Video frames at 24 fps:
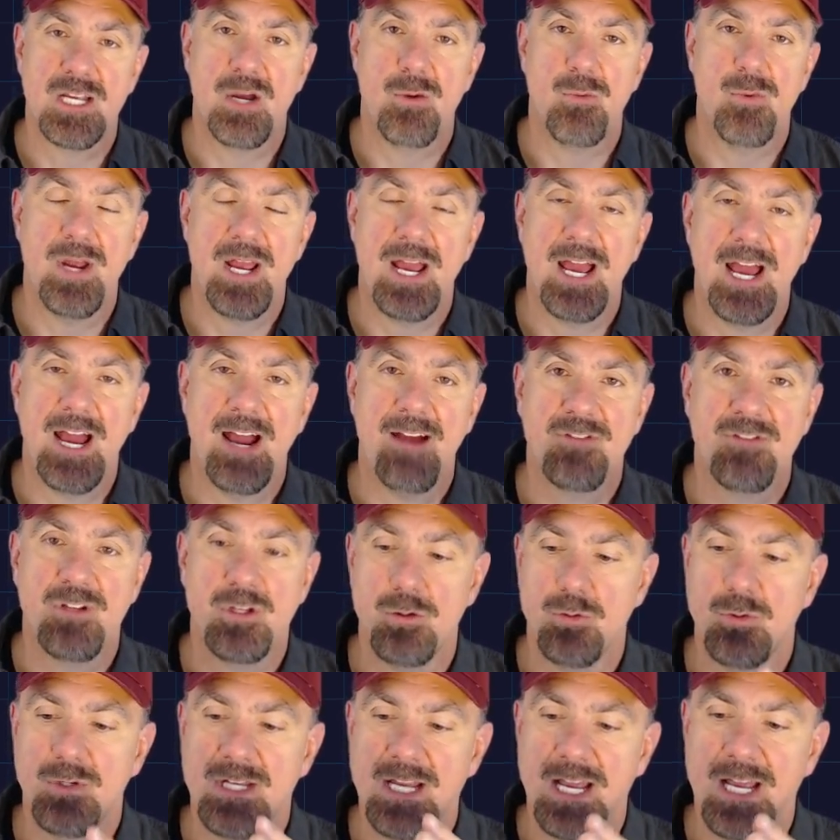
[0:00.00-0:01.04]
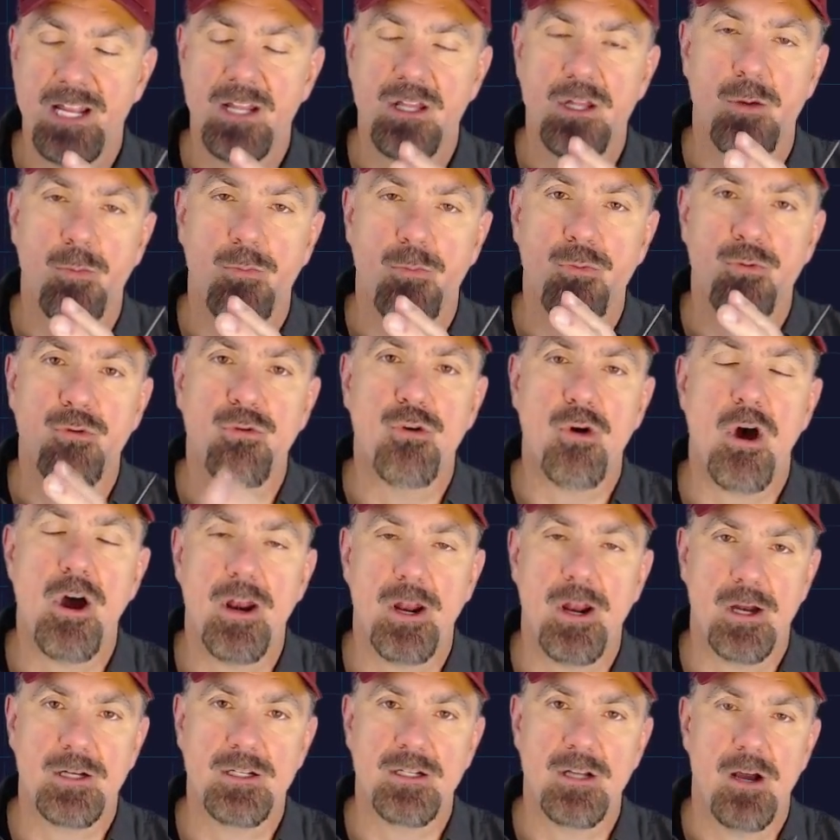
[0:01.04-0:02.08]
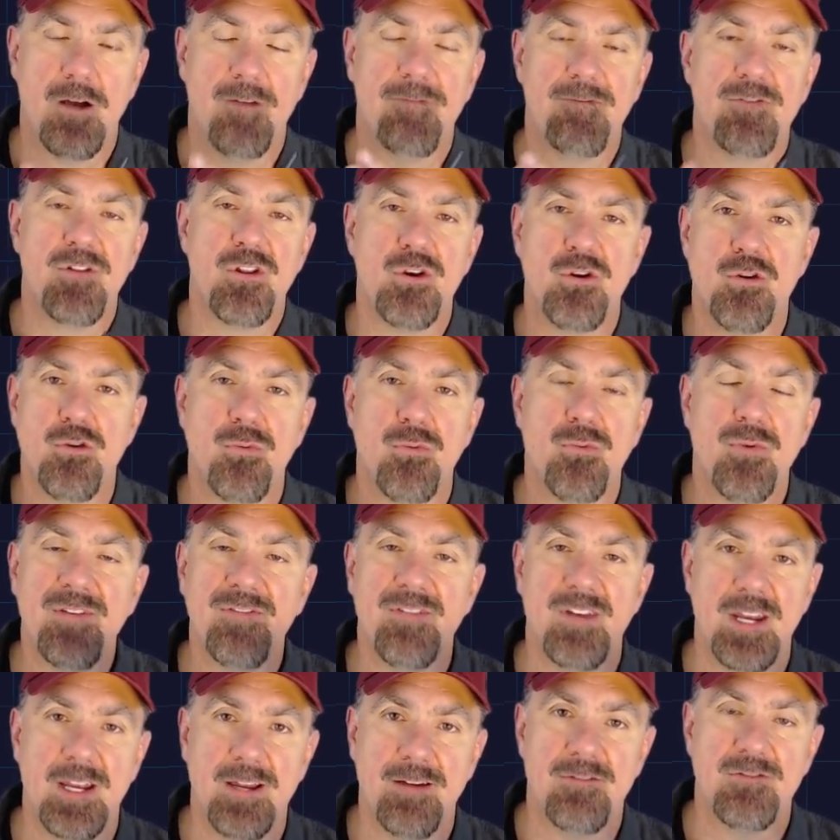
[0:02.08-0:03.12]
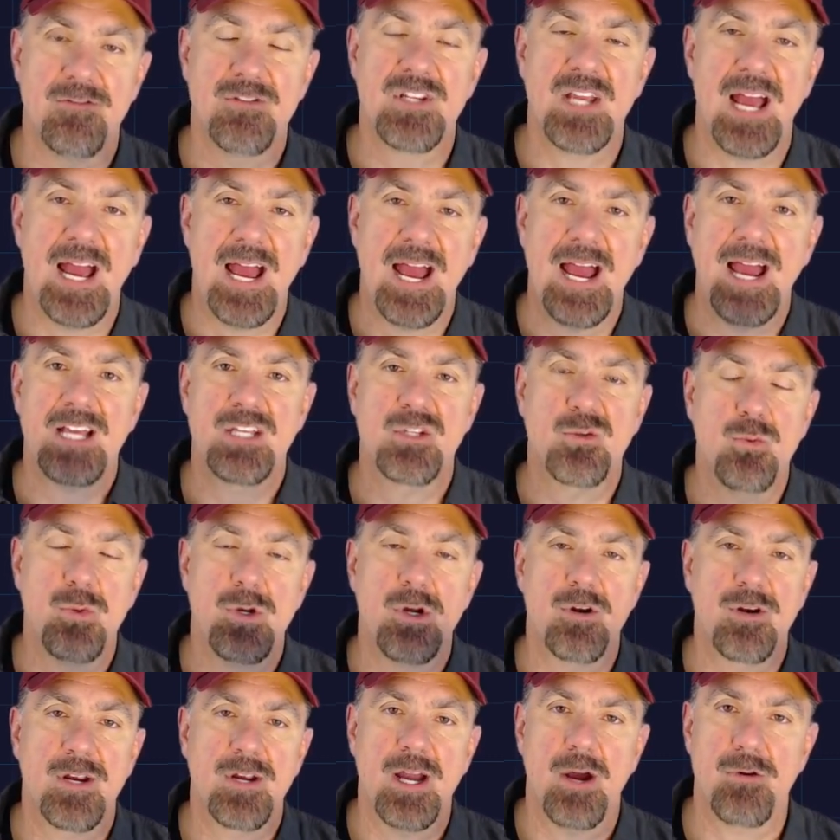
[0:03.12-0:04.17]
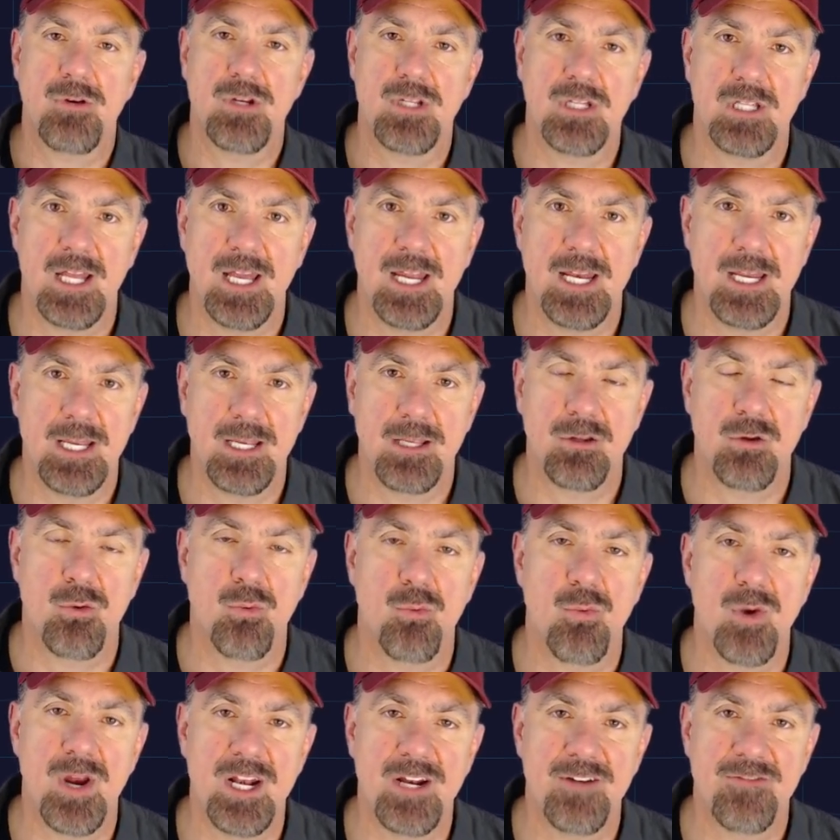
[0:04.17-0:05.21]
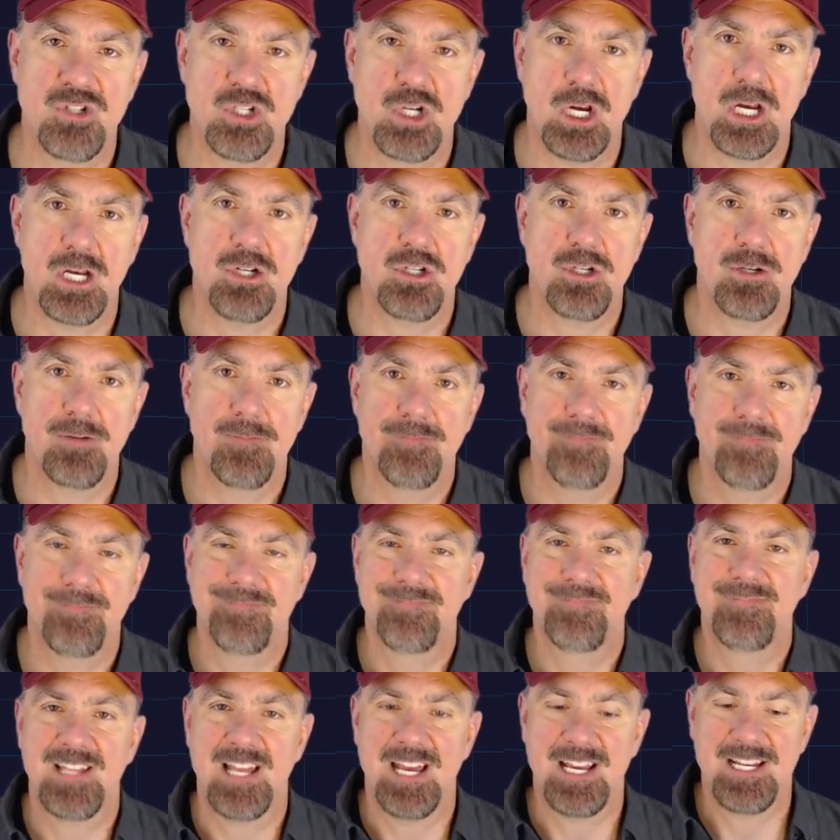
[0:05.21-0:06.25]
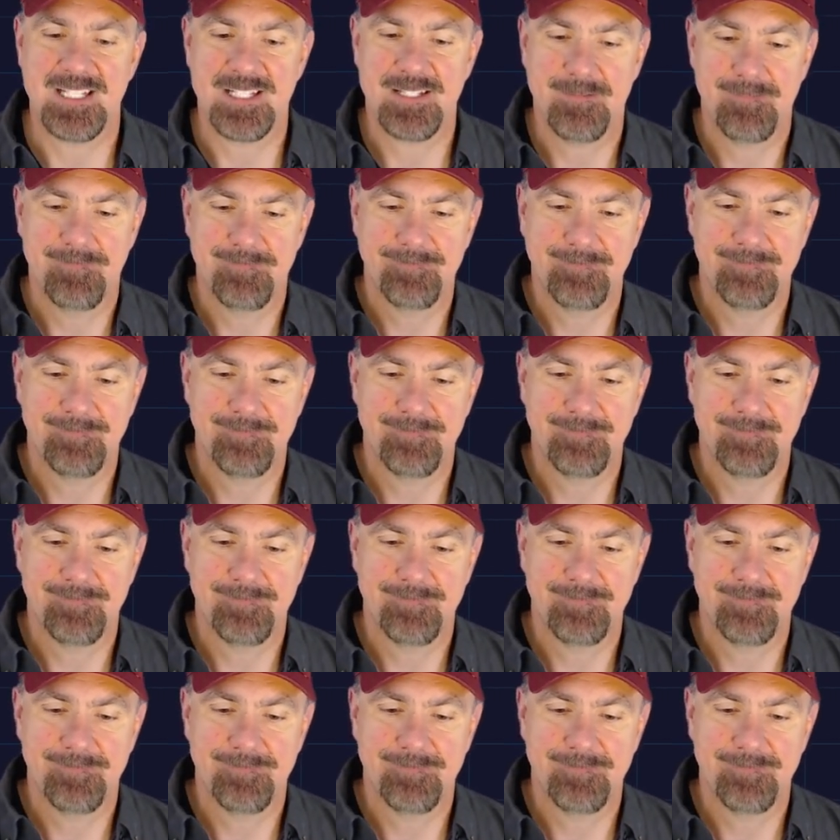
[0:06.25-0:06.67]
and we have to take the product of the derivatives as we are calculating the rate of change. Thanks.